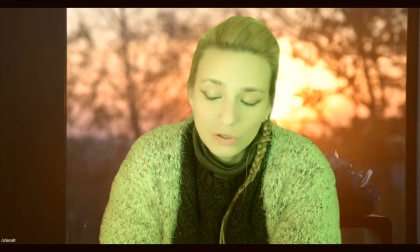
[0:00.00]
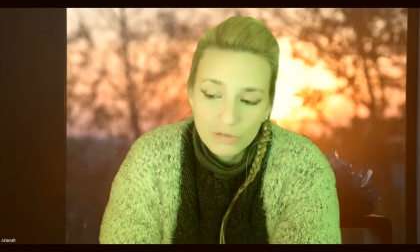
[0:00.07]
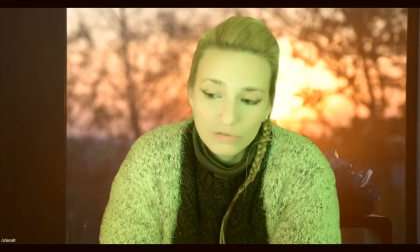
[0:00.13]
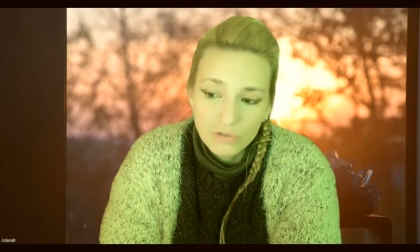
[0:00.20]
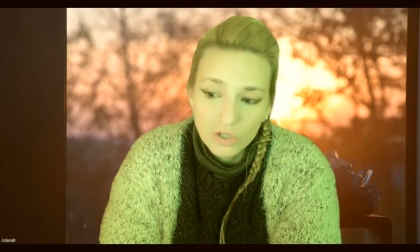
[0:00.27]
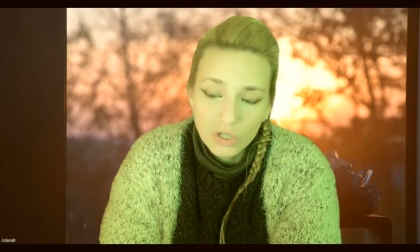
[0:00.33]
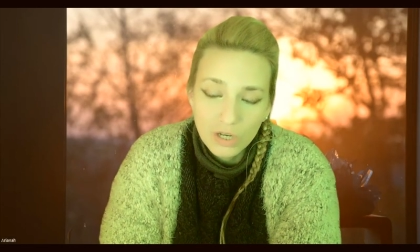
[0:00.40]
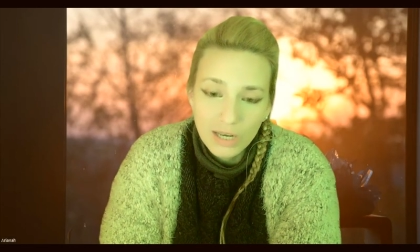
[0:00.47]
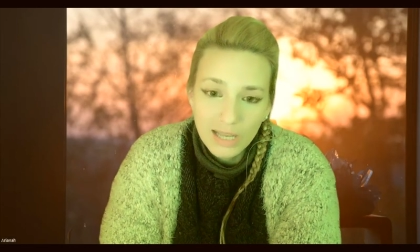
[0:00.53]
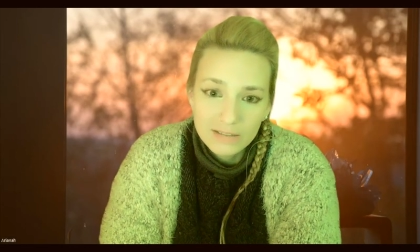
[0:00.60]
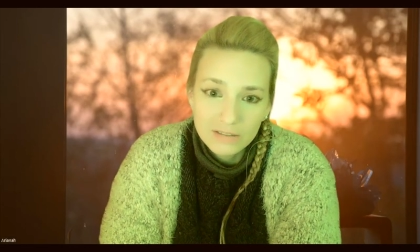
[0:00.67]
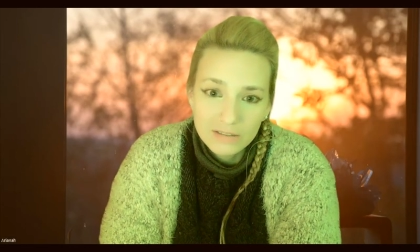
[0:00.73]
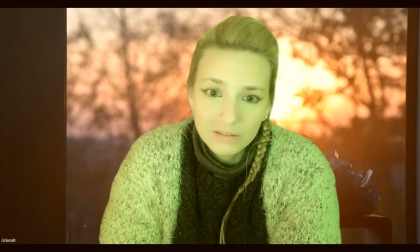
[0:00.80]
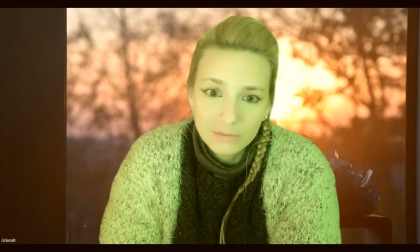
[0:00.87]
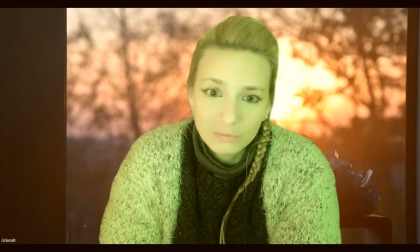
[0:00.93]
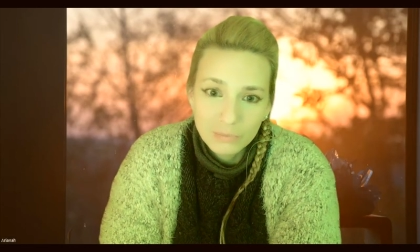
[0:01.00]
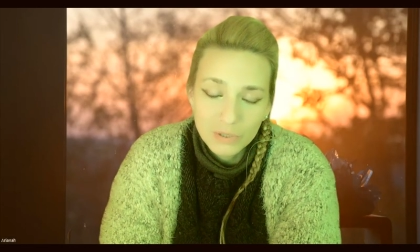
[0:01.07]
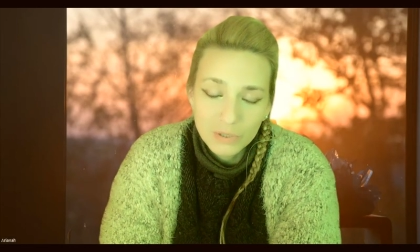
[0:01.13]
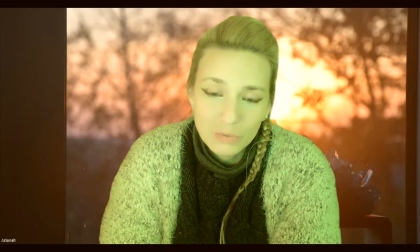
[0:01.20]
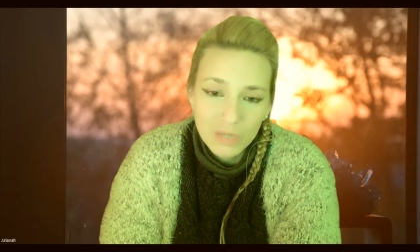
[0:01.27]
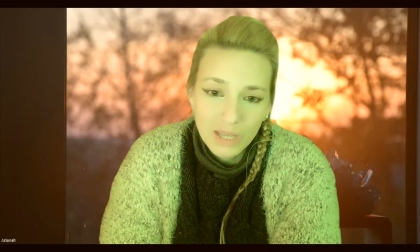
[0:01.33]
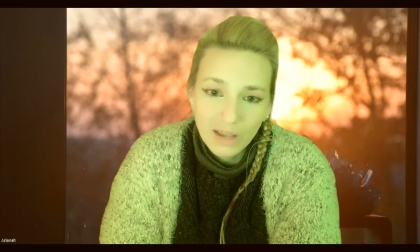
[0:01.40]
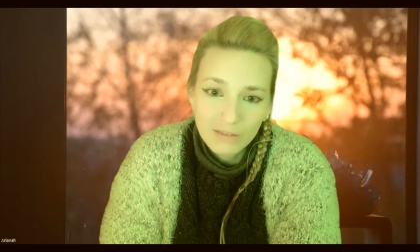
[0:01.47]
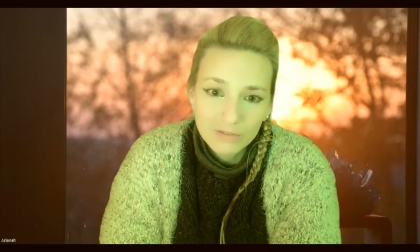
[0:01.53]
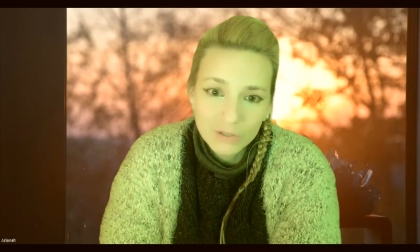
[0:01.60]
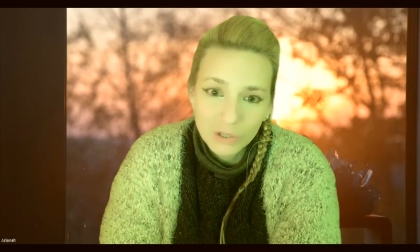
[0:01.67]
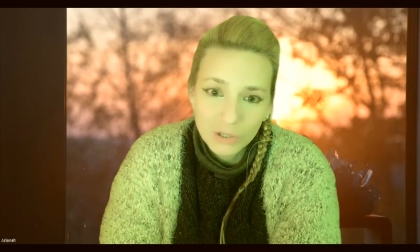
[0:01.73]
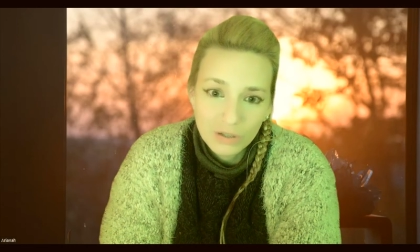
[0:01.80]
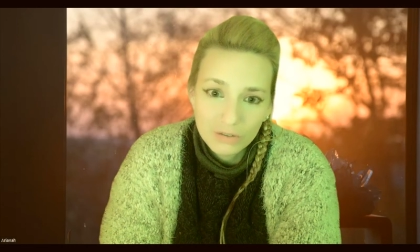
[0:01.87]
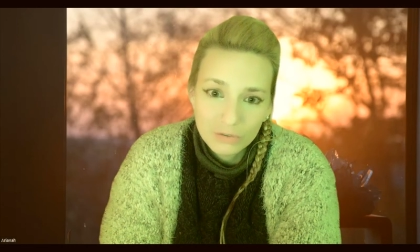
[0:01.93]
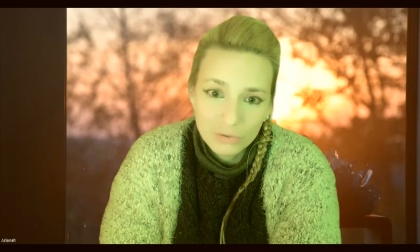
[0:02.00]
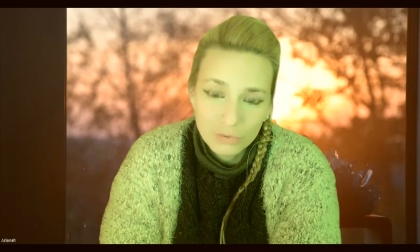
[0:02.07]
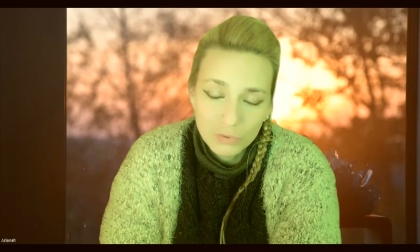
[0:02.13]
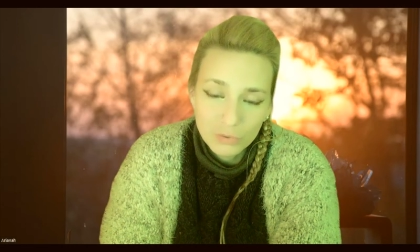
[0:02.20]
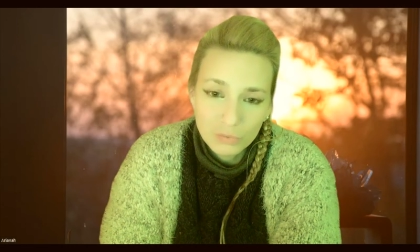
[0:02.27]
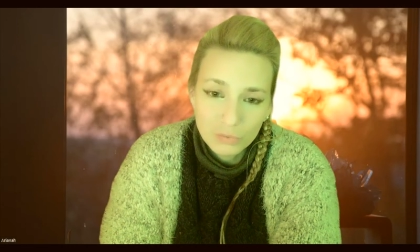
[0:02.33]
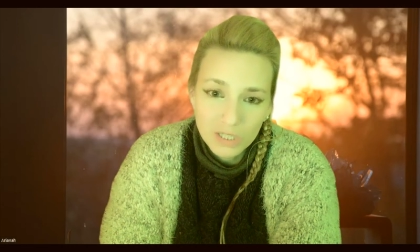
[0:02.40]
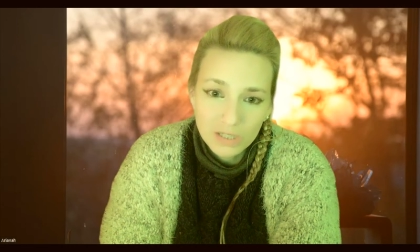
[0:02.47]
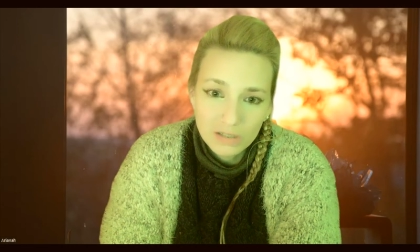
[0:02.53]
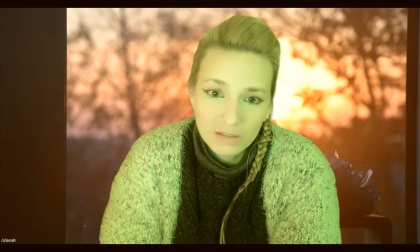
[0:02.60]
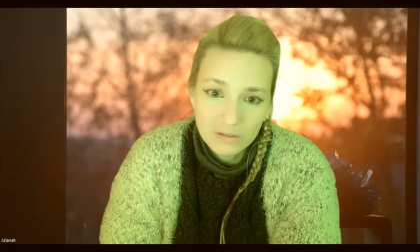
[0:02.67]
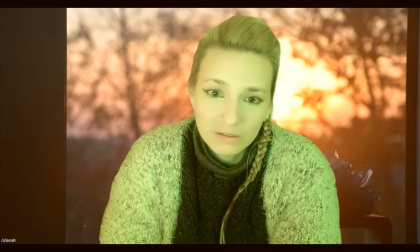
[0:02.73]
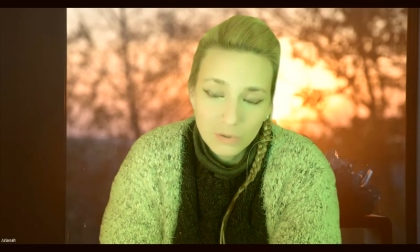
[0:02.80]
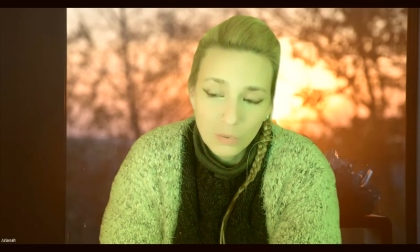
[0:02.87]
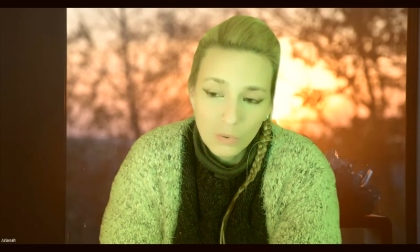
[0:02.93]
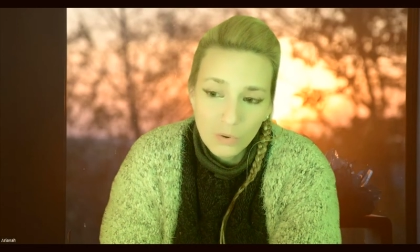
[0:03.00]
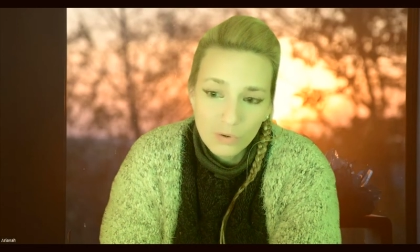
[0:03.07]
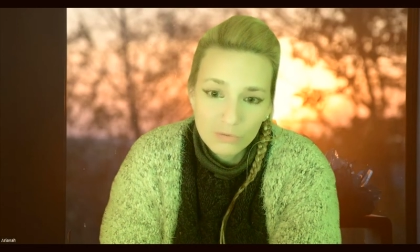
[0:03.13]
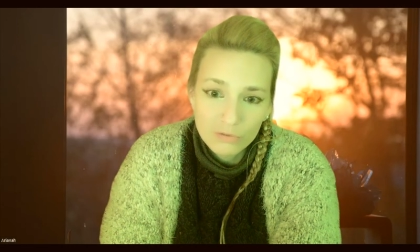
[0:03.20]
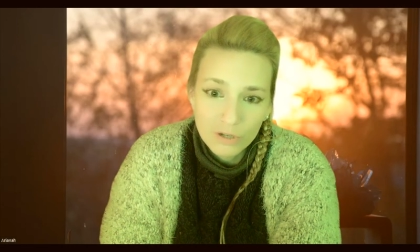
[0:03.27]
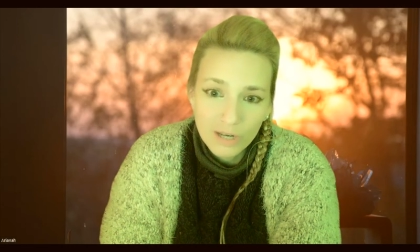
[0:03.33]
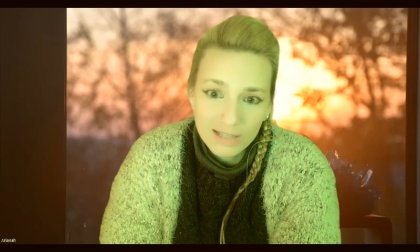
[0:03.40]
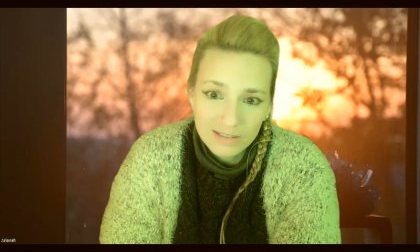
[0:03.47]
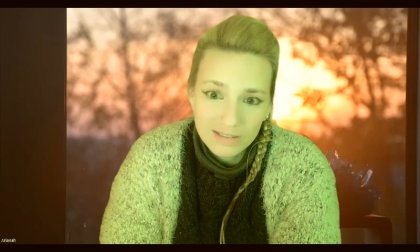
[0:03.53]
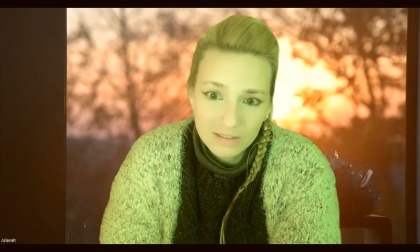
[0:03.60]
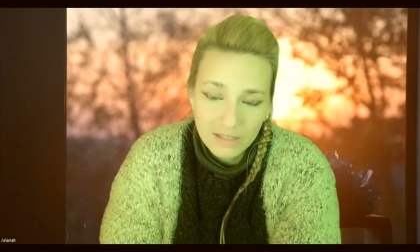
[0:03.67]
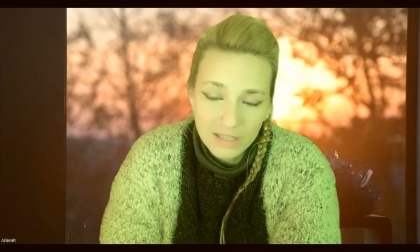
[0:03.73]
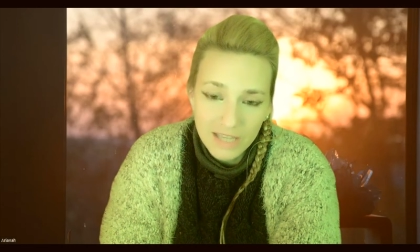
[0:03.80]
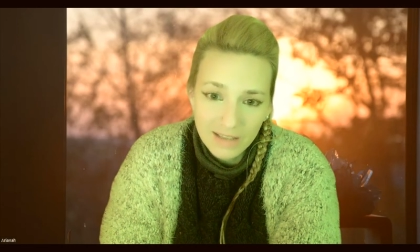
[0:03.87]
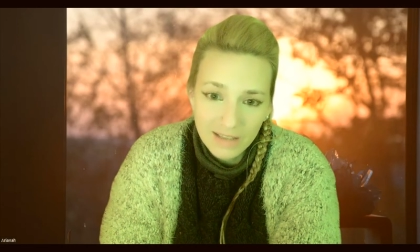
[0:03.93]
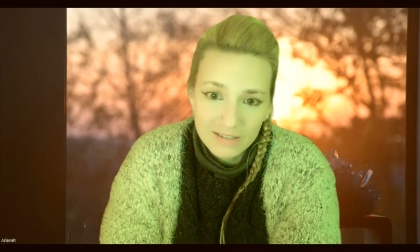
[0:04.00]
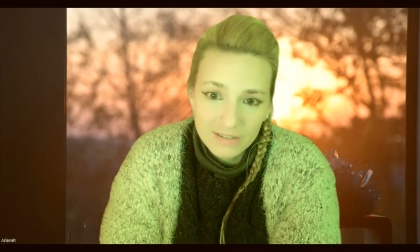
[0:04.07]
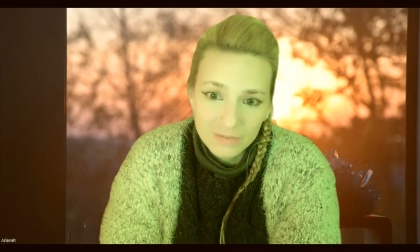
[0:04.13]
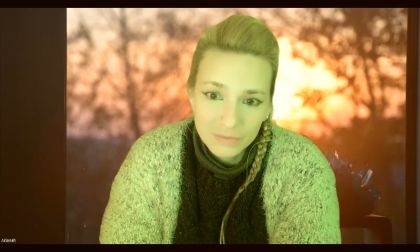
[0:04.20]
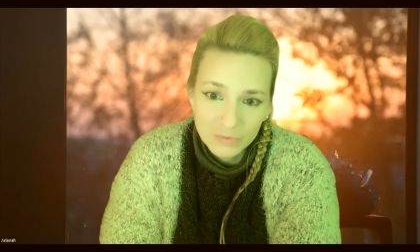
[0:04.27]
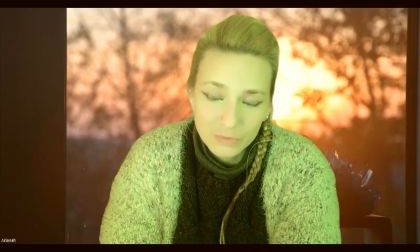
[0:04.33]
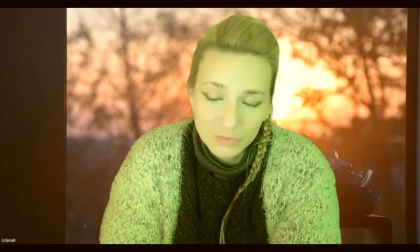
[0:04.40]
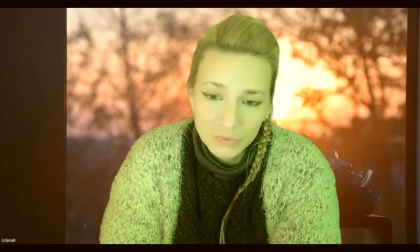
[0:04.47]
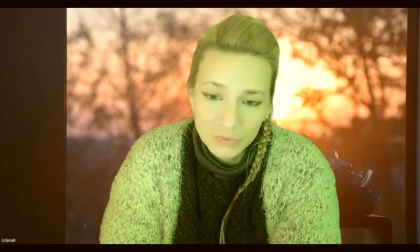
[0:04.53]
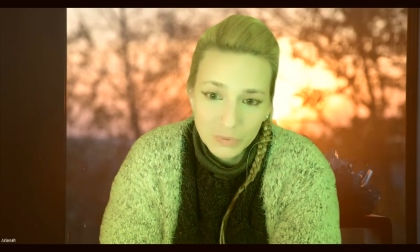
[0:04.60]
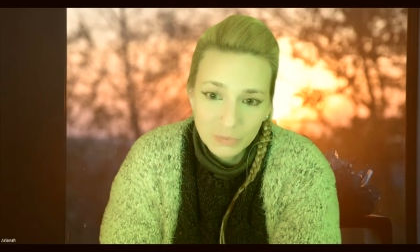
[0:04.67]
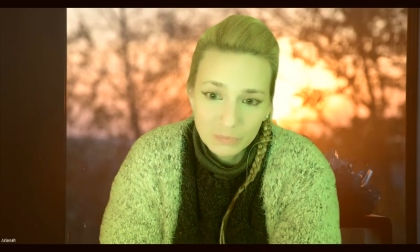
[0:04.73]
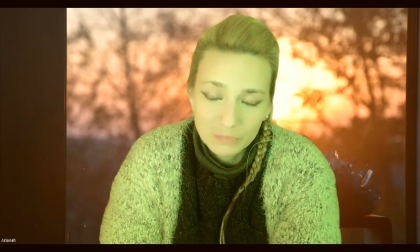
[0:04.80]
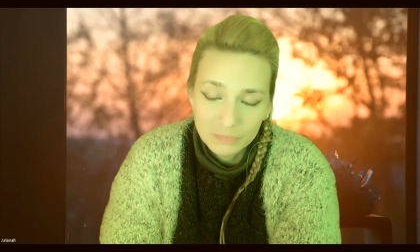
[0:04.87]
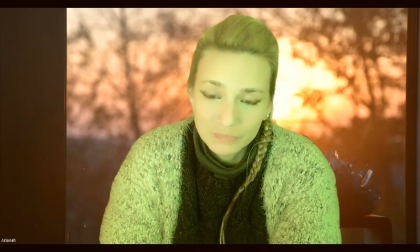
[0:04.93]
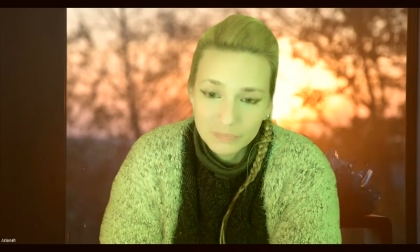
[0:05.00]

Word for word: for the lesson, but we haven't gone to the real core of the lesson yet, you know.